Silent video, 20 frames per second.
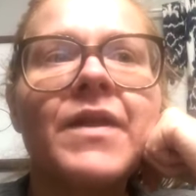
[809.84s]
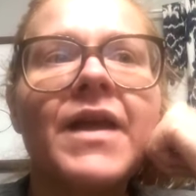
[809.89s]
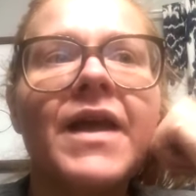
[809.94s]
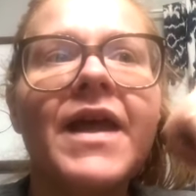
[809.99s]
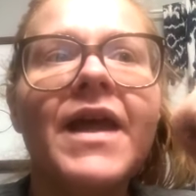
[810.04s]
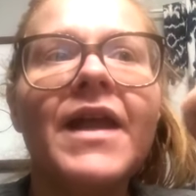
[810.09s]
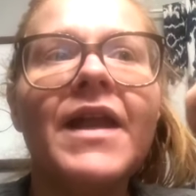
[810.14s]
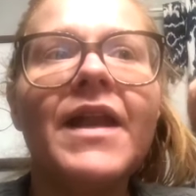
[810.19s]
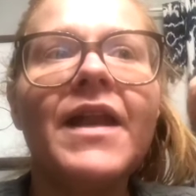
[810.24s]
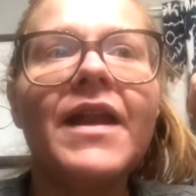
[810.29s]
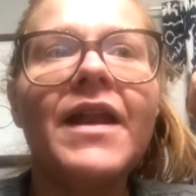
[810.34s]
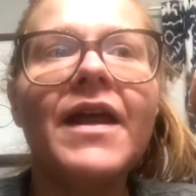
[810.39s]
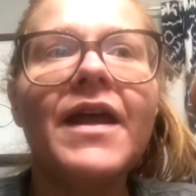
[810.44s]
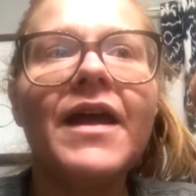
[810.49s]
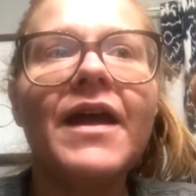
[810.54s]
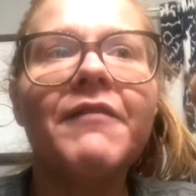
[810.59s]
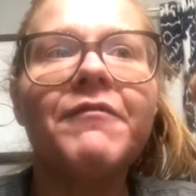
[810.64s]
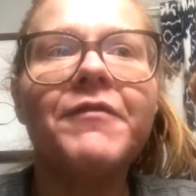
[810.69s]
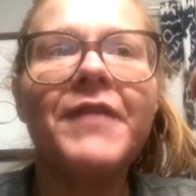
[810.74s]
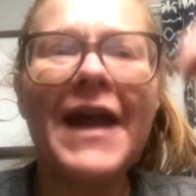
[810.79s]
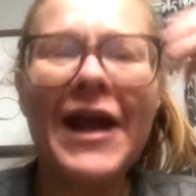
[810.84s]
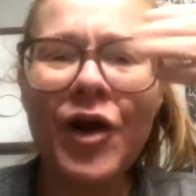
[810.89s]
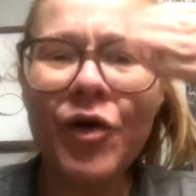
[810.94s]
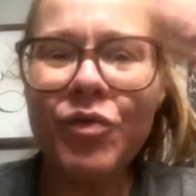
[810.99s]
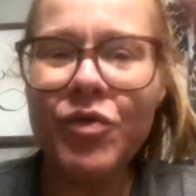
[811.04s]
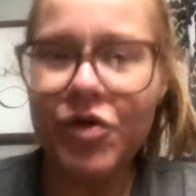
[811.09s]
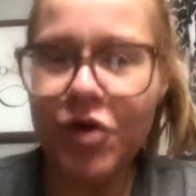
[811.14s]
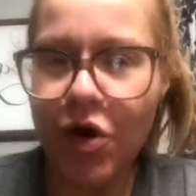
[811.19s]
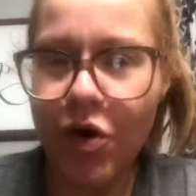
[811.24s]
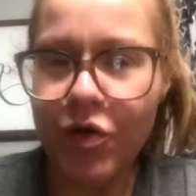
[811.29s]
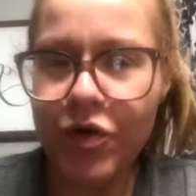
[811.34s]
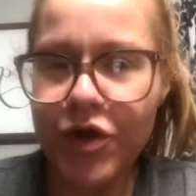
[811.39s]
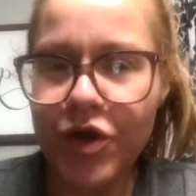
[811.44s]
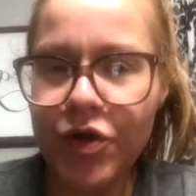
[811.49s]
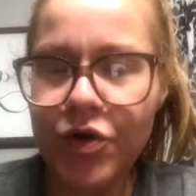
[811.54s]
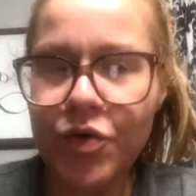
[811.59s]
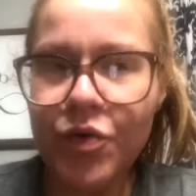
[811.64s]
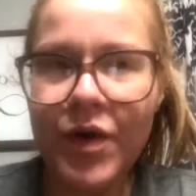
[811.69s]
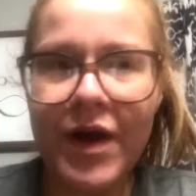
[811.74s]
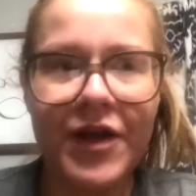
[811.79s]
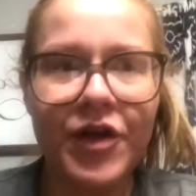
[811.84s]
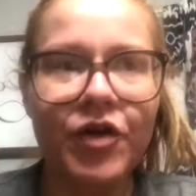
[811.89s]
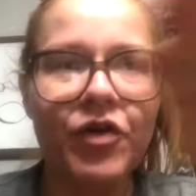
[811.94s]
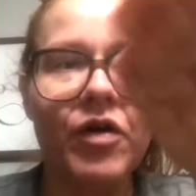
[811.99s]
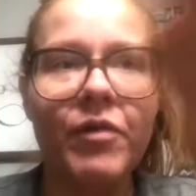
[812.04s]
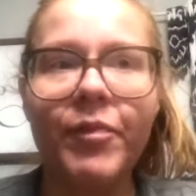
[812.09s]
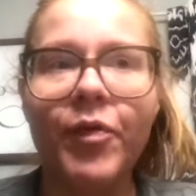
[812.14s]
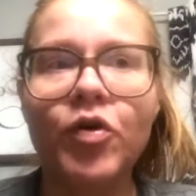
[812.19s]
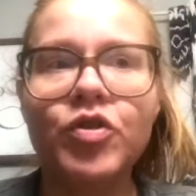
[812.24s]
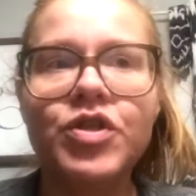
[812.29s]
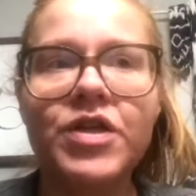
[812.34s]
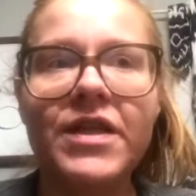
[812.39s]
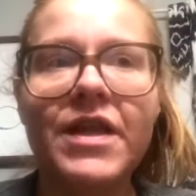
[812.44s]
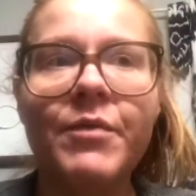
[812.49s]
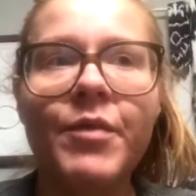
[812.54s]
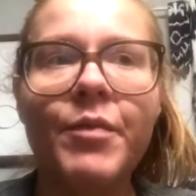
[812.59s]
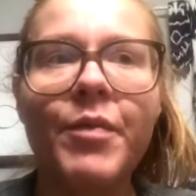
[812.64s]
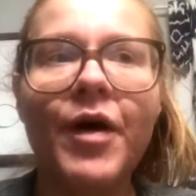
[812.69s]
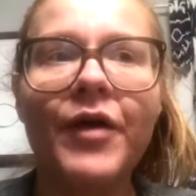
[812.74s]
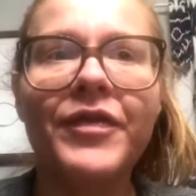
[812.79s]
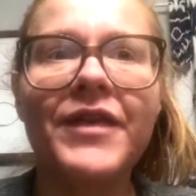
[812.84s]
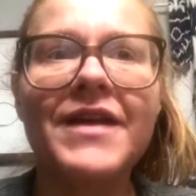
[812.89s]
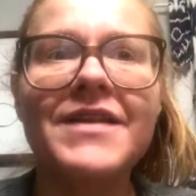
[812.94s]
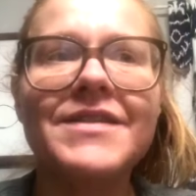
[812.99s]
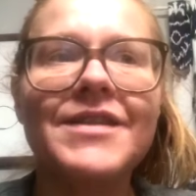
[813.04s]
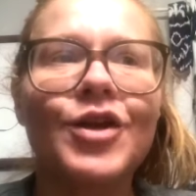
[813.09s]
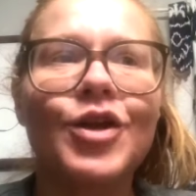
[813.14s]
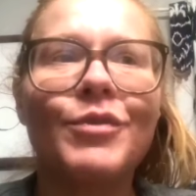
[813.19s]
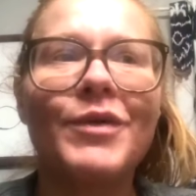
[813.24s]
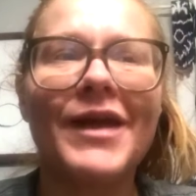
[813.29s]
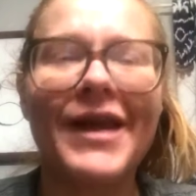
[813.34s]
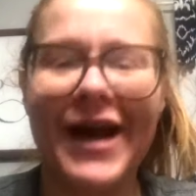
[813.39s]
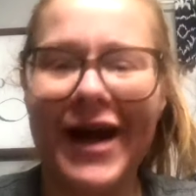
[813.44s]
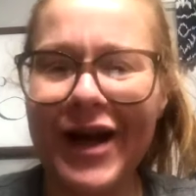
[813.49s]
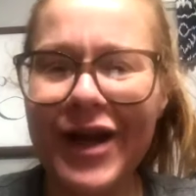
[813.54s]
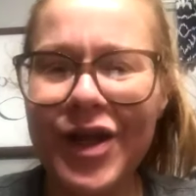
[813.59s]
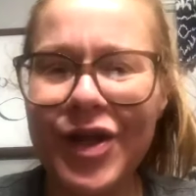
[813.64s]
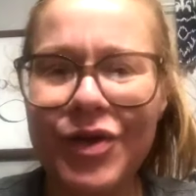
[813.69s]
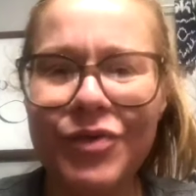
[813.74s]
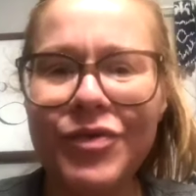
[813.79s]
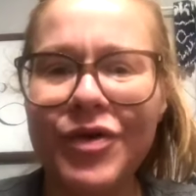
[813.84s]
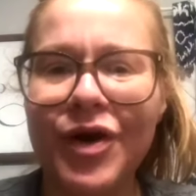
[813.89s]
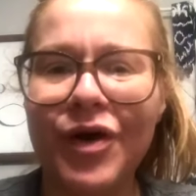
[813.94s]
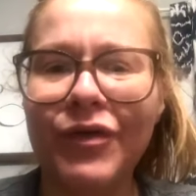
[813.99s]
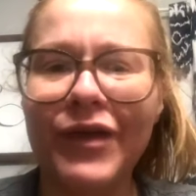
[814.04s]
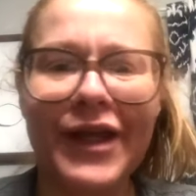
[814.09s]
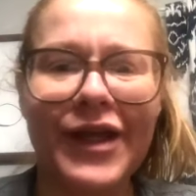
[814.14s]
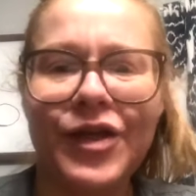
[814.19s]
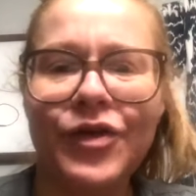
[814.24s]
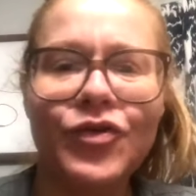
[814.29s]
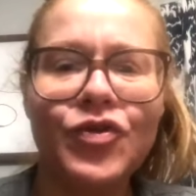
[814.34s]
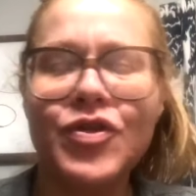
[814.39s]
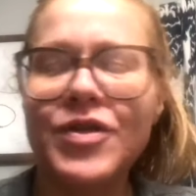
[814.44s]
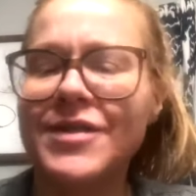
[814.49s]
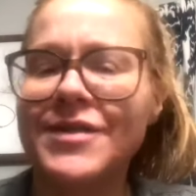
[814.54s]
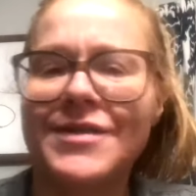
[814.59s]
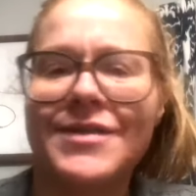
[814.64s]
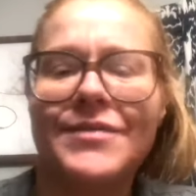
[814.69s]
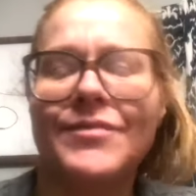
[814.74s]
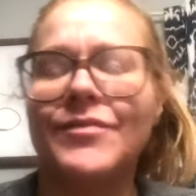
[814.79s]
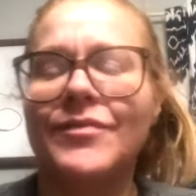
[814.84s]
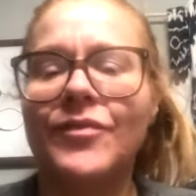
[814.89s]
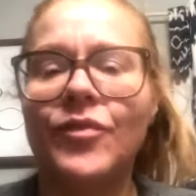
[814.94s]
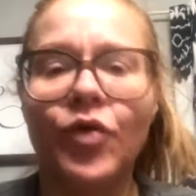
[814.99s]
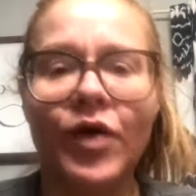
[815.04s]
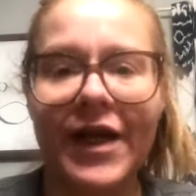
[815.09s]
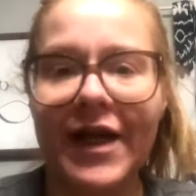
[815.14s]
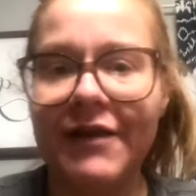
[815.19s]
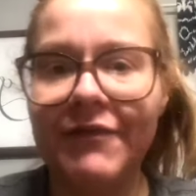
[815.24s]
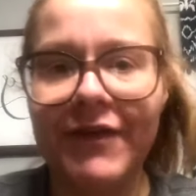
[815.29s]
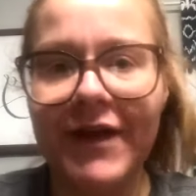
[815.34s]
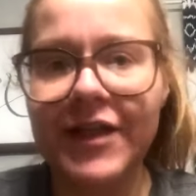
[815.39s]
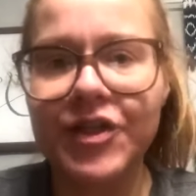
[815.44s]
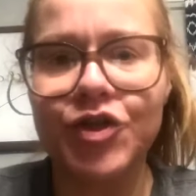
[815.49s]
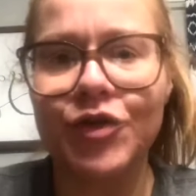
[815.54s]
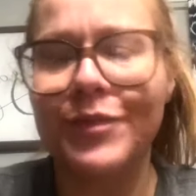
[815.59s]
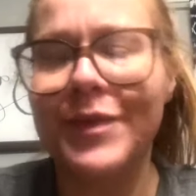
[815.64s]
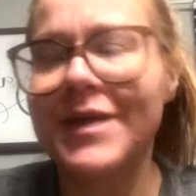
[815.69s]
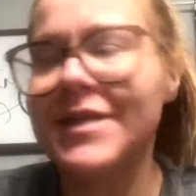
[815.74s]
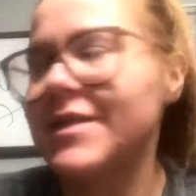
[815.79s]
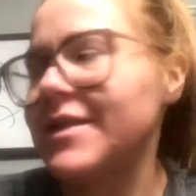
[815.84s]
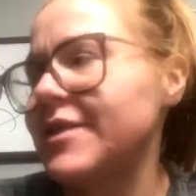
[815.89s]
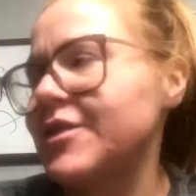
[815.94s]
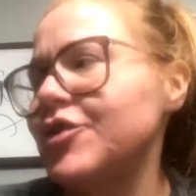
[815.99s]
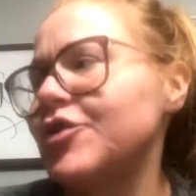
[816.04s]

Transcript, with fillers: And if they don't know you and you're approaching them about this, they're going to be like, How do you know? Like, you just want to advance your business.